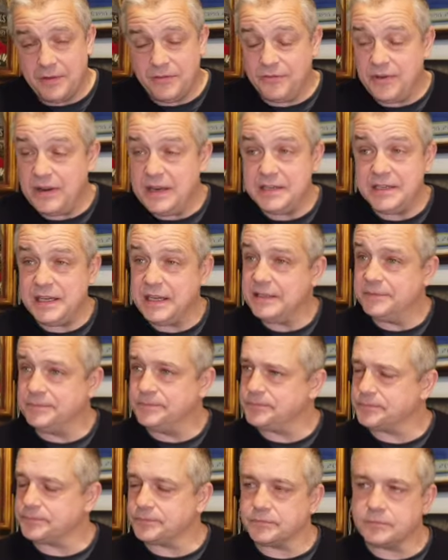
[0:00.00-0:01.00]
finishing.
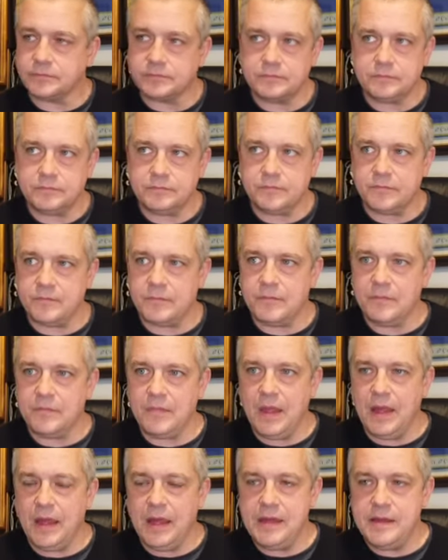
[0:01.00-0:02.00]

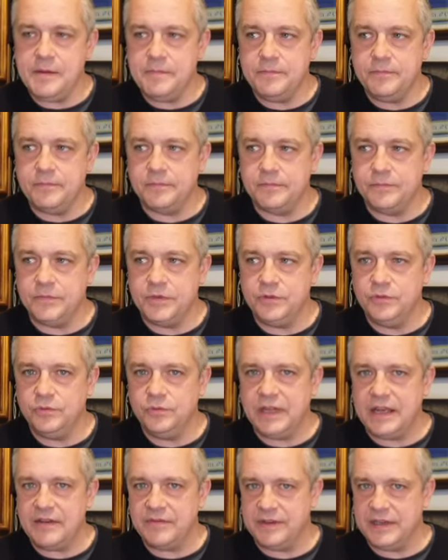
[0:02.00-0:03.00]
There's no
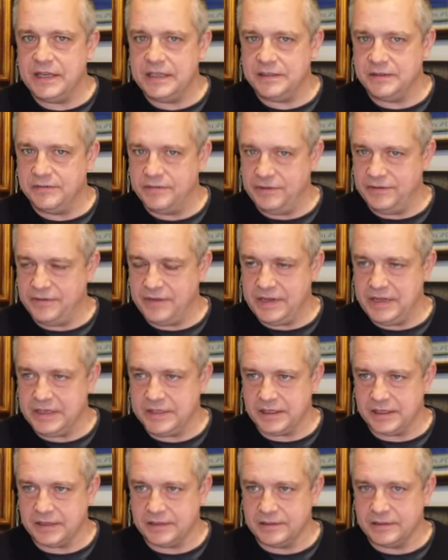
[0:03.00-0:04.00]
definition for
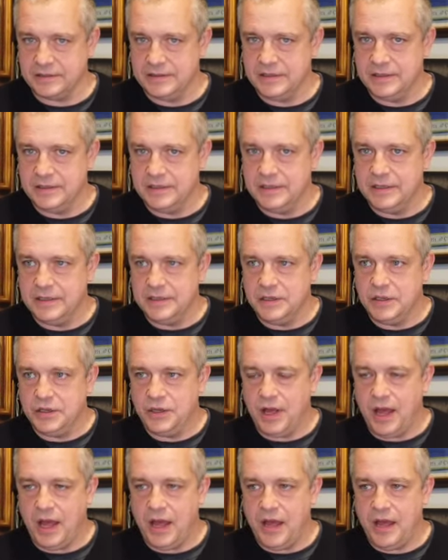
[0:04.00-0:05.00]
finishing.
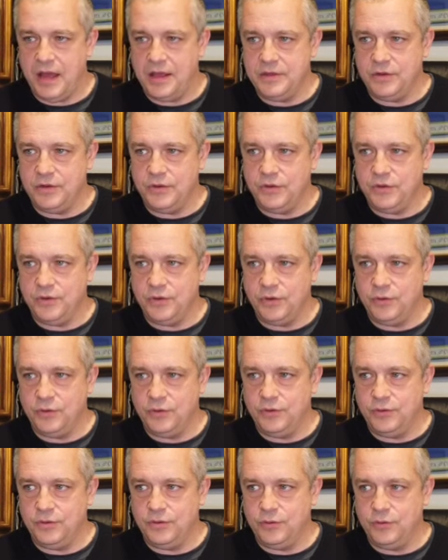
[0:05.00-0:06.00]

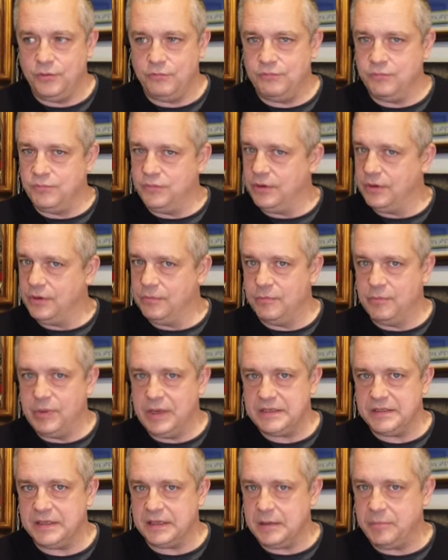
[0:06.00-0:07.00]
You can
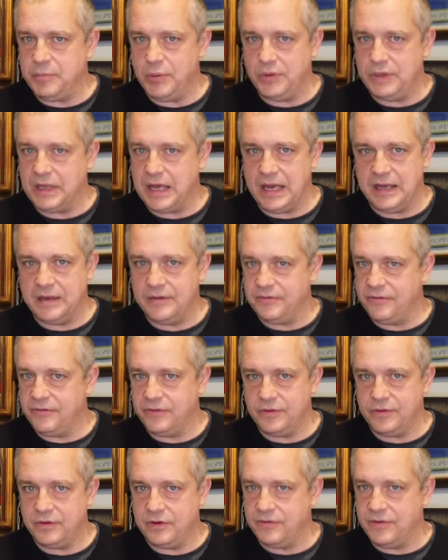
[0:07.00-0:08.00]
basically put it in
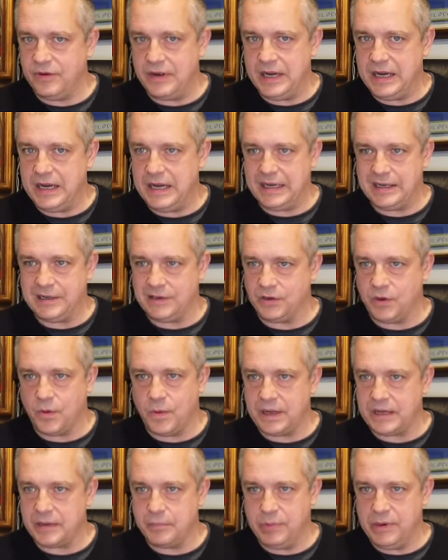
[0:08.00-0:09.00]
for a very
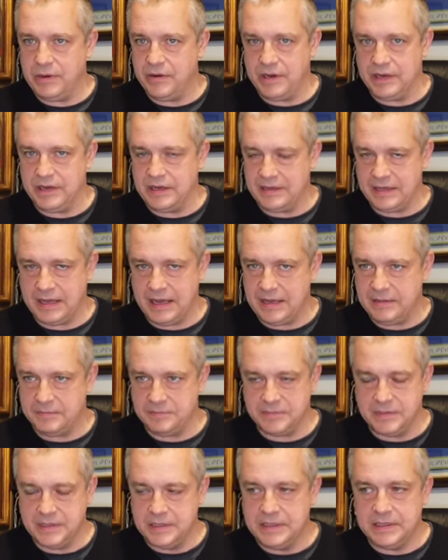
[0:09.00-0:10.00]
quick period of time.
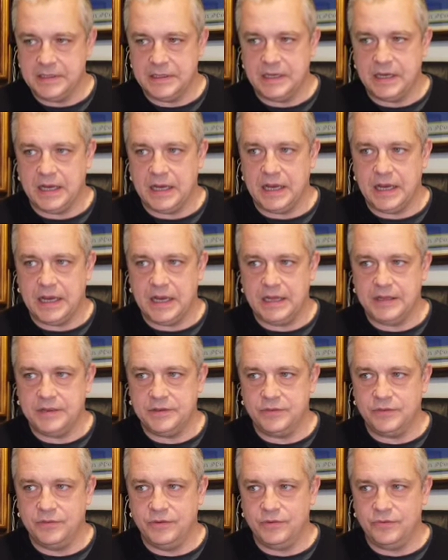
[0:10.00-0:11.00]

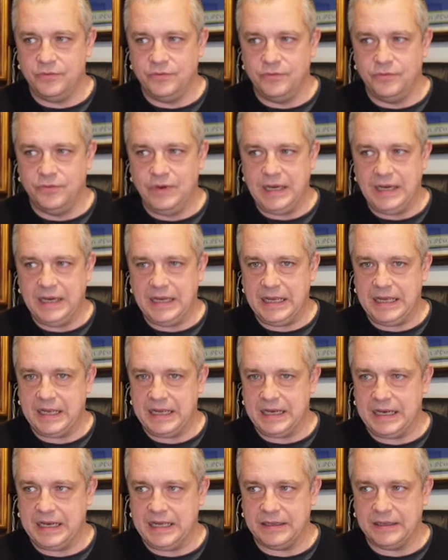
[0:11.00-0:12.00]
There's not really
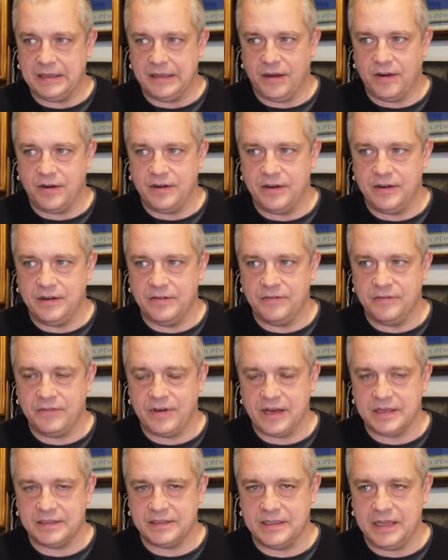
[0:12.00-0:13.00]
any hard and
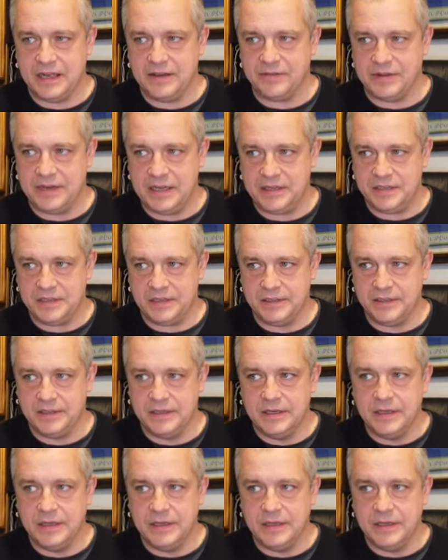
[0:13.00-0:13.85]
fast definition,